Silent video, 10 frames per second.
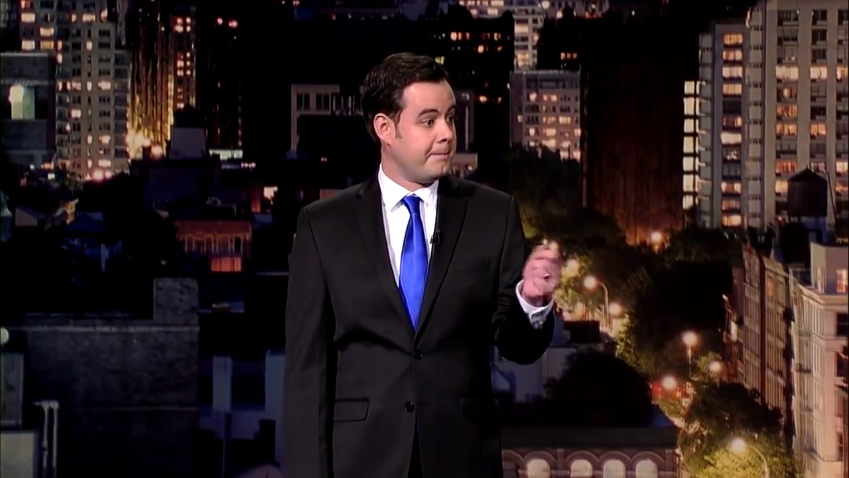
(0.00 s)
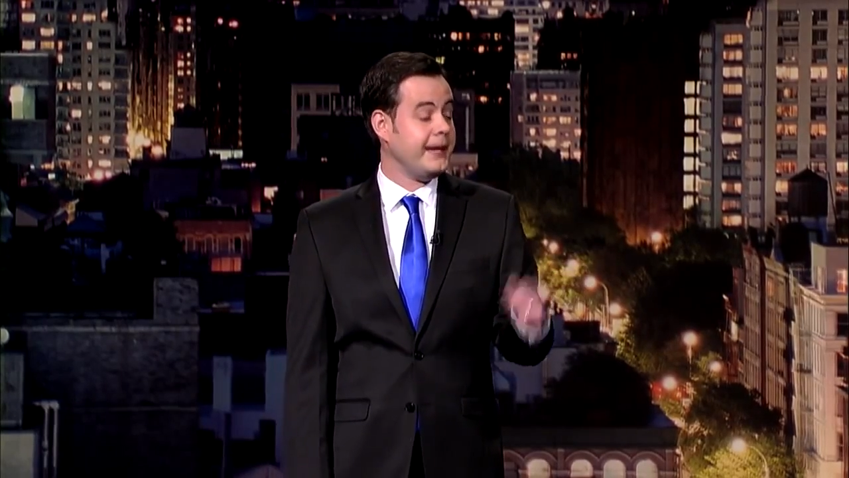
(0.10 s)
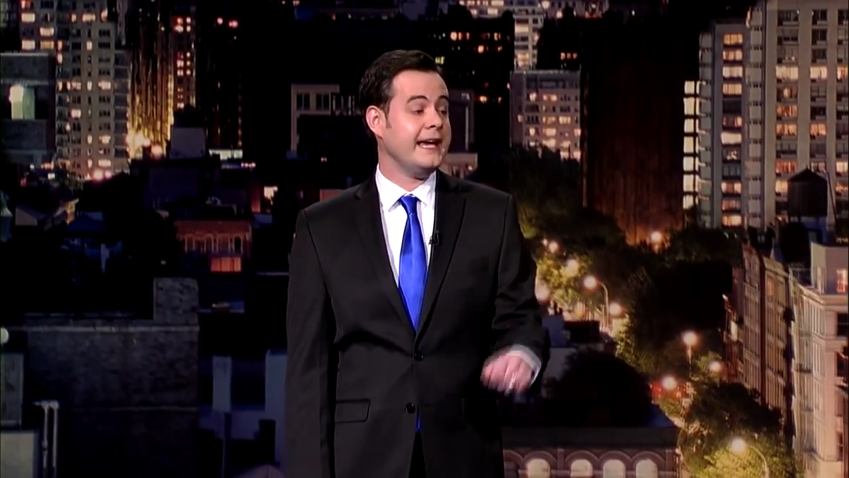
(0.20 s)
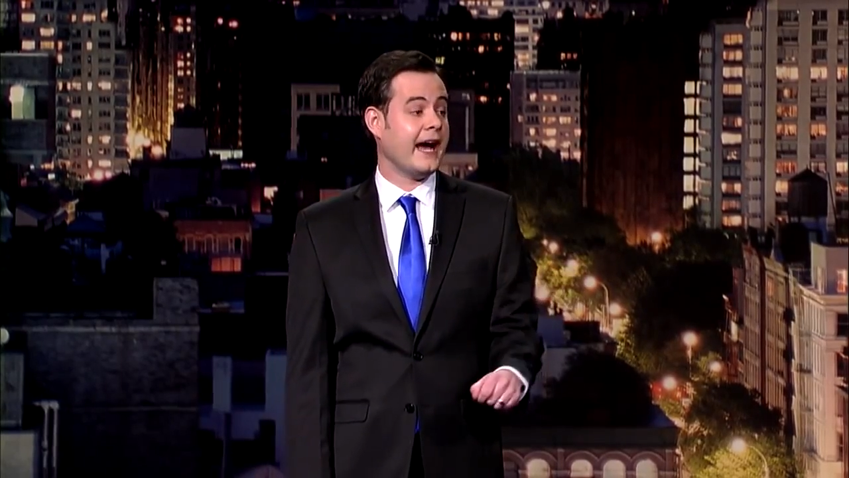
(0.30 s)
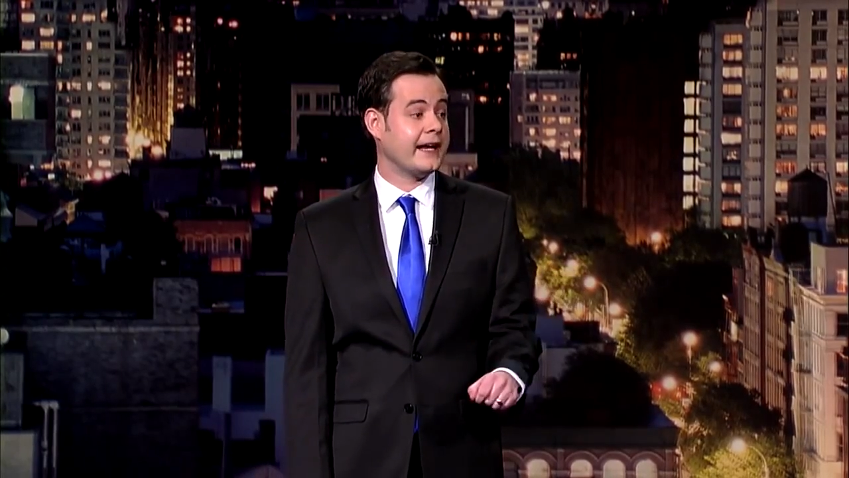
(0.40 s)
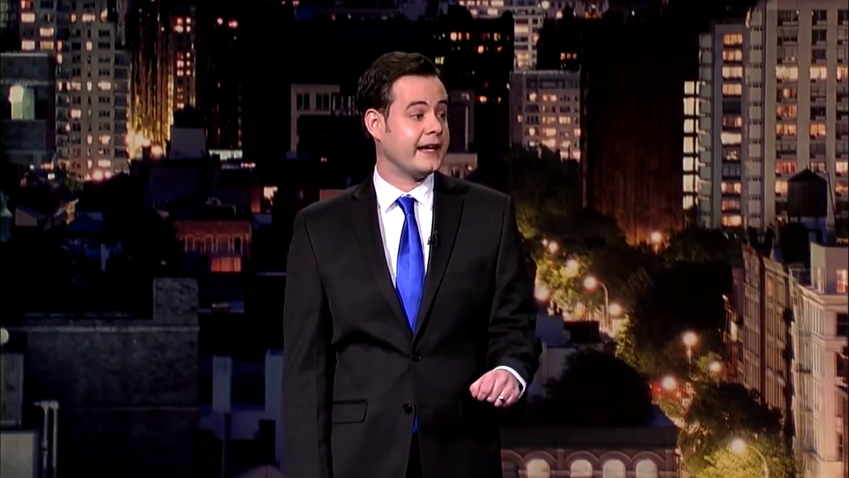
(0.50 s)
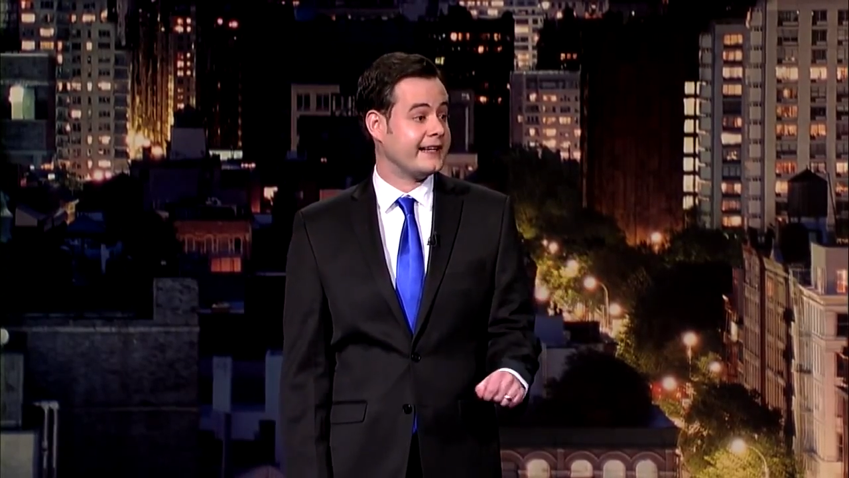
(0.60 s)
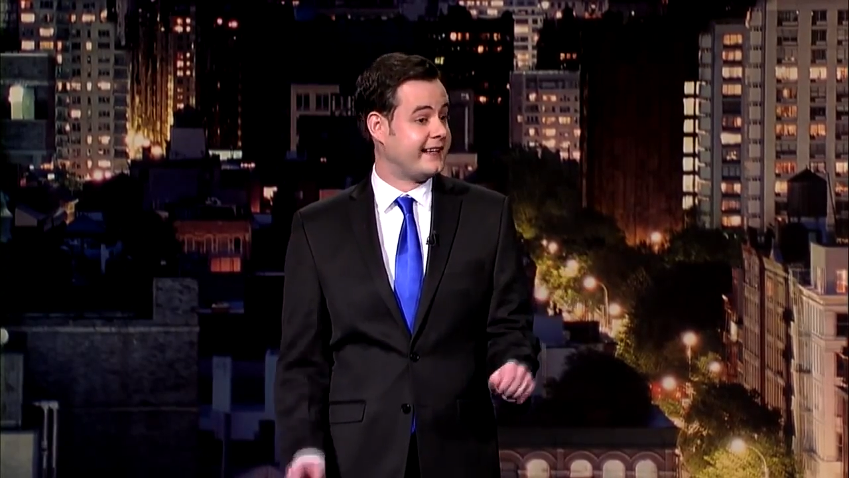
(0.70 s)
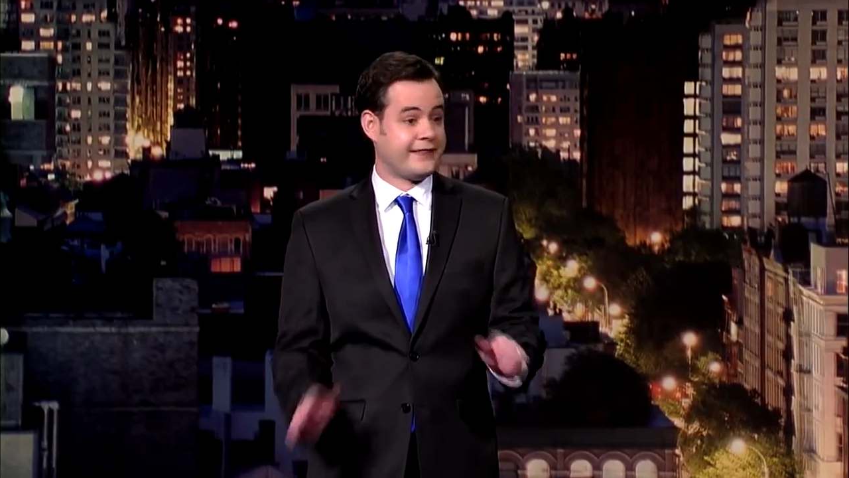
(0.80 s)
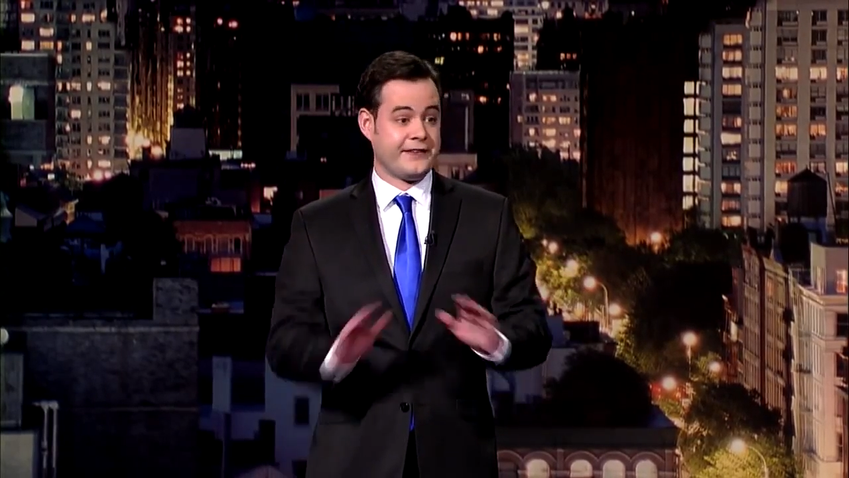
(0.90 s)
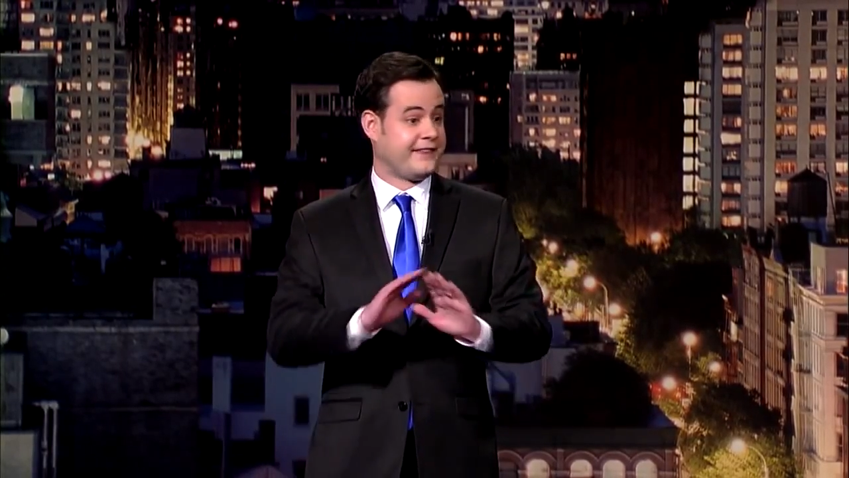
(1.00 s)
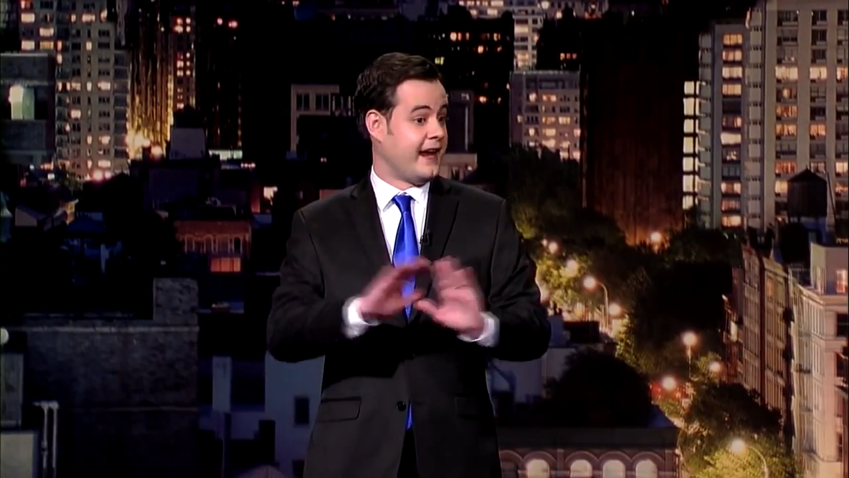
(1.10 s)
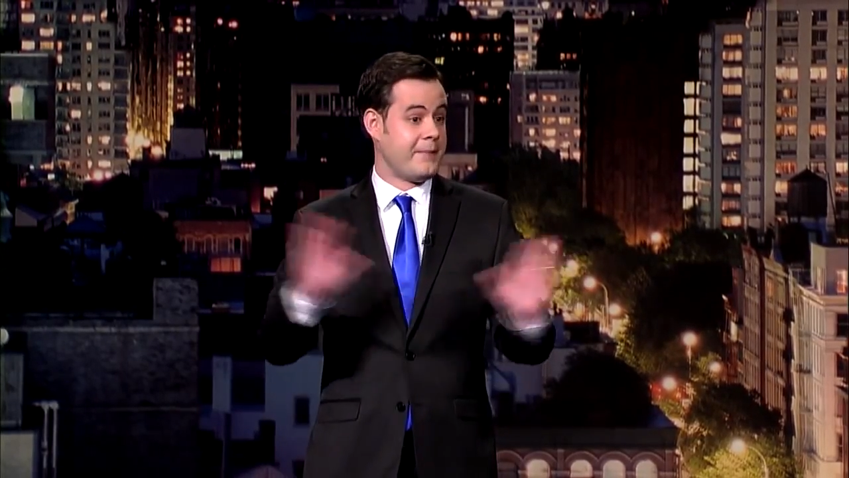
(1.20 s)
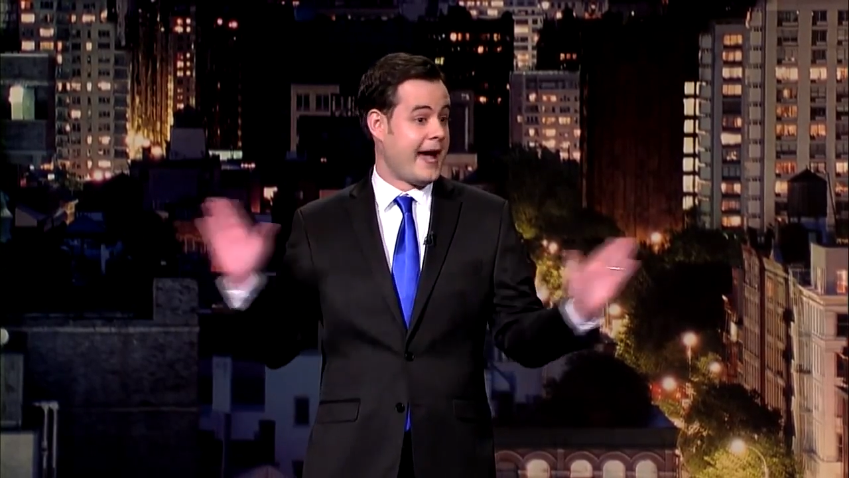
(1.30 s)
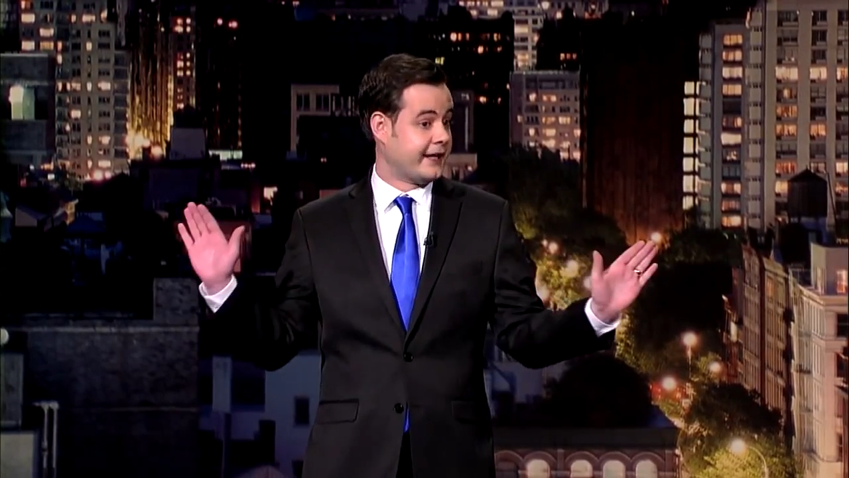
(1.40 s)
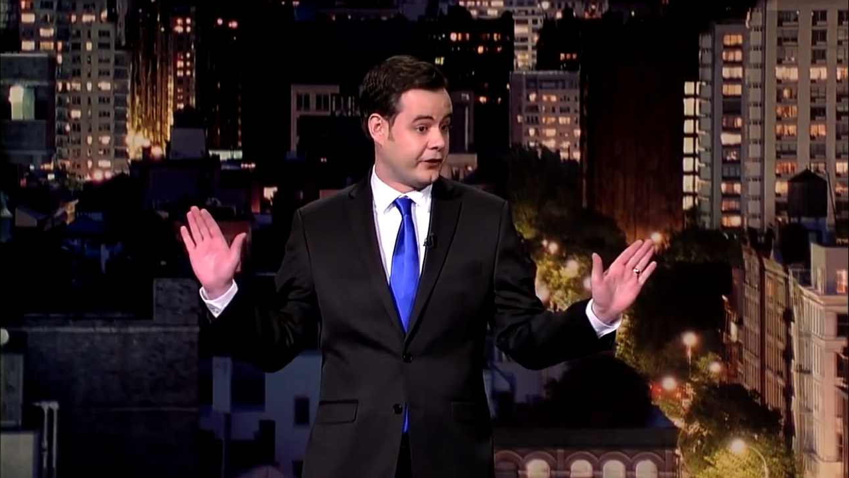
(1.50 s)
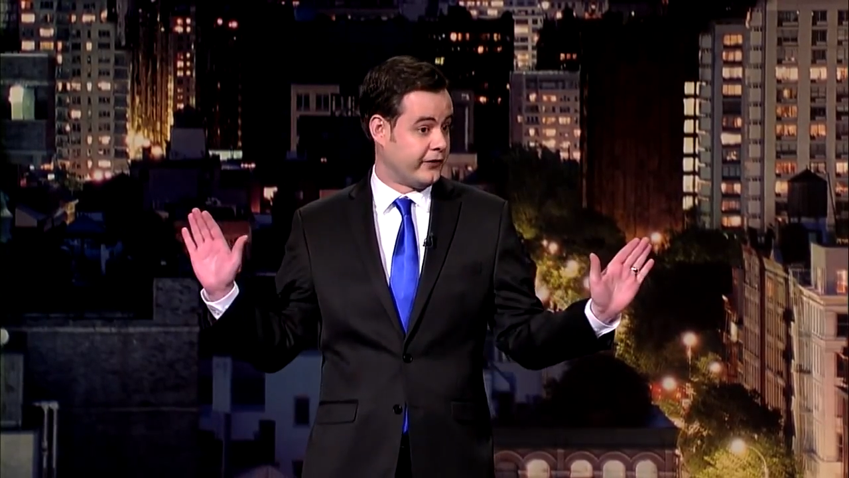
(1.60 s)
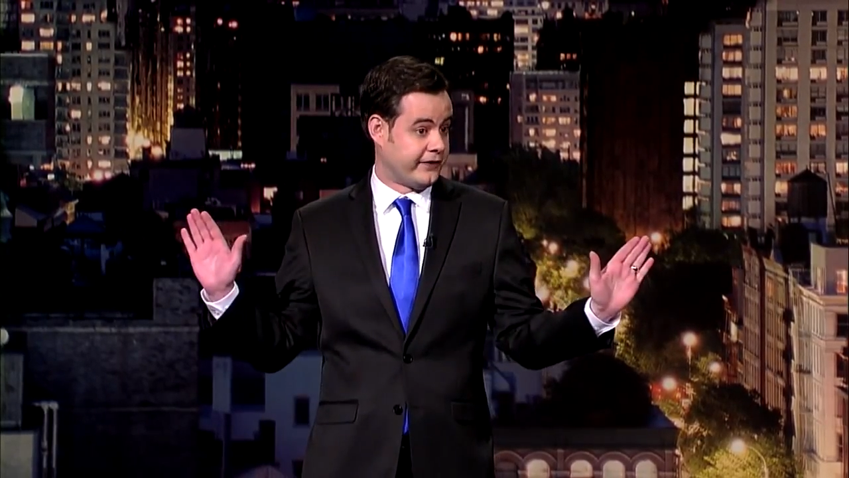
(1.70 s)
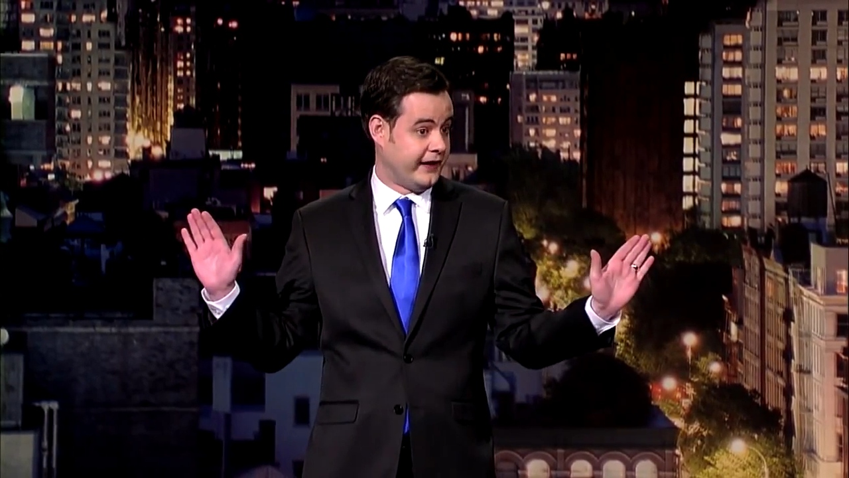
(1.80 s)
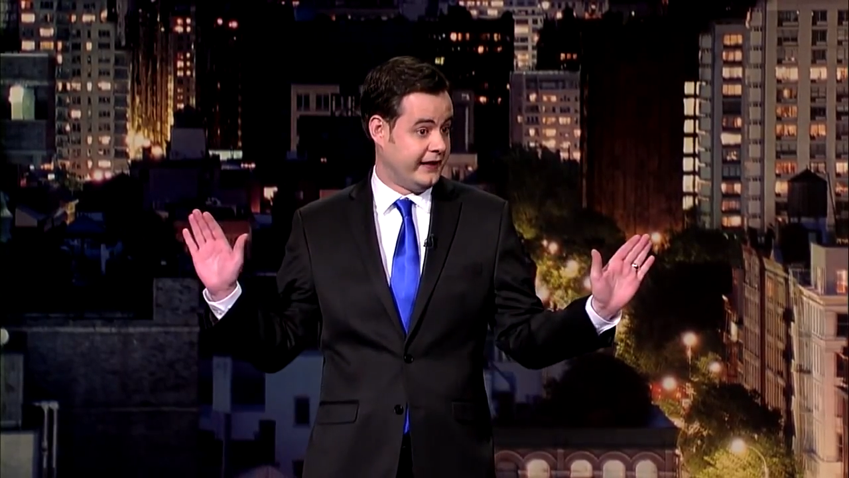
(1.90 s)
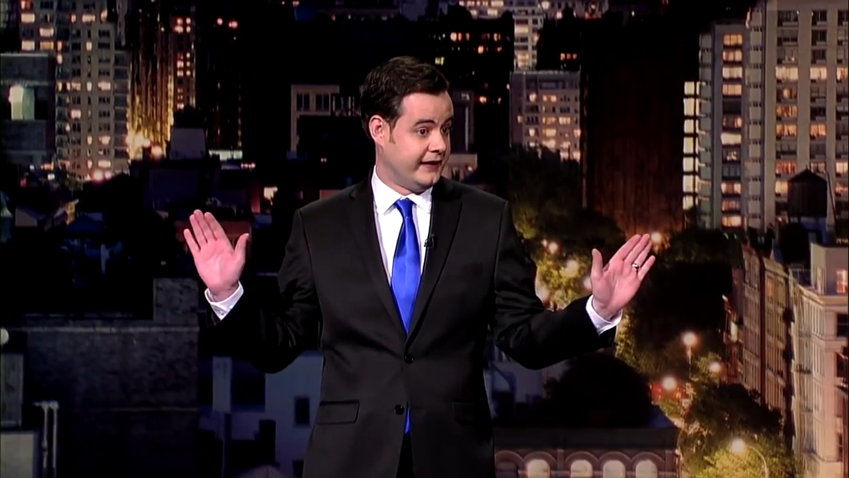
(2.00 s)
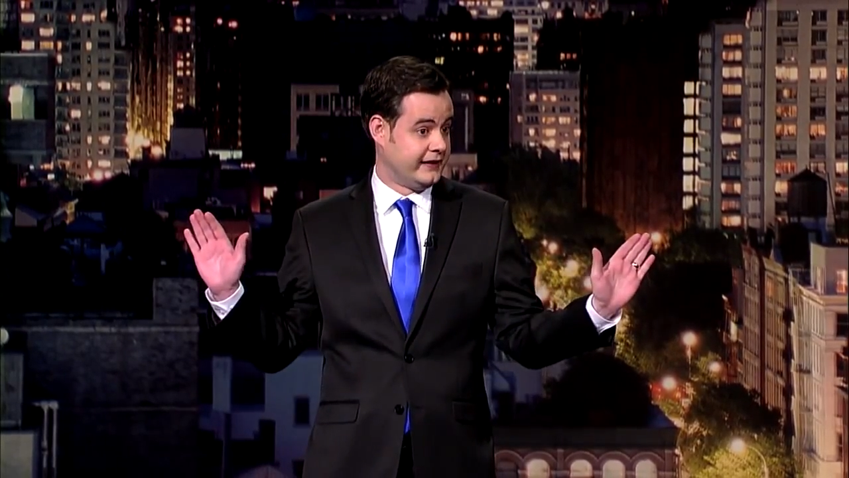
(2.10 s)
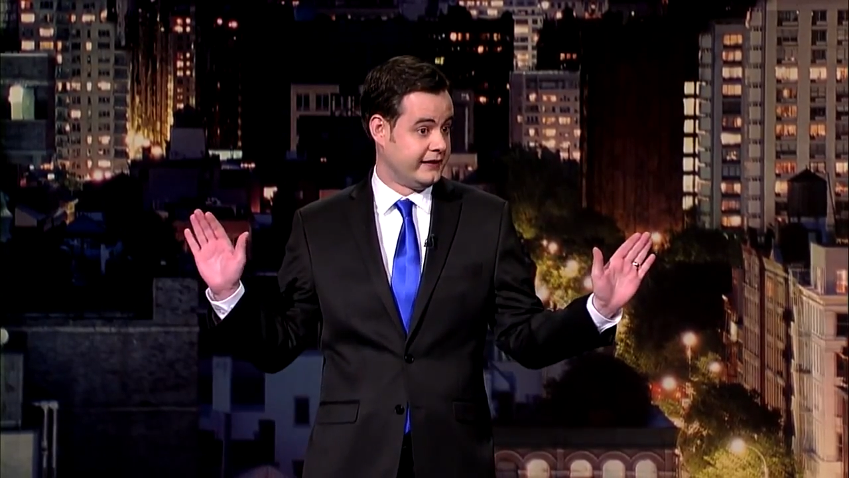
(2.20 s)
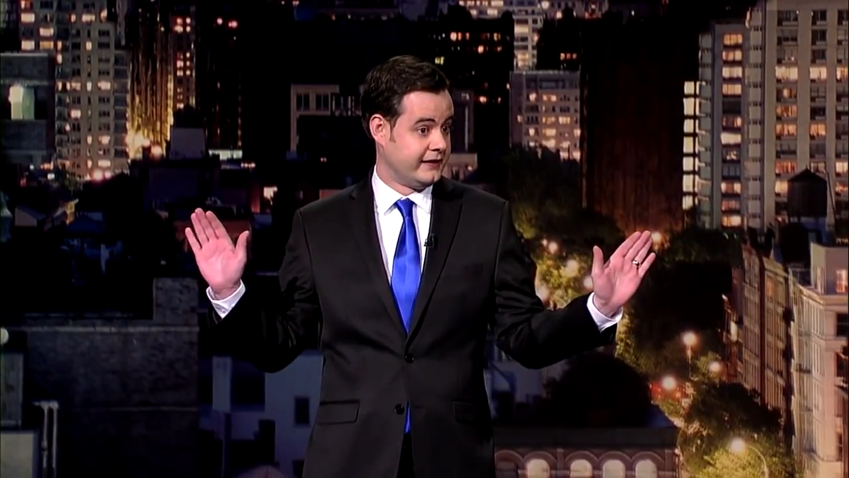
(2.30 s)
pee on it, get the same accuracy,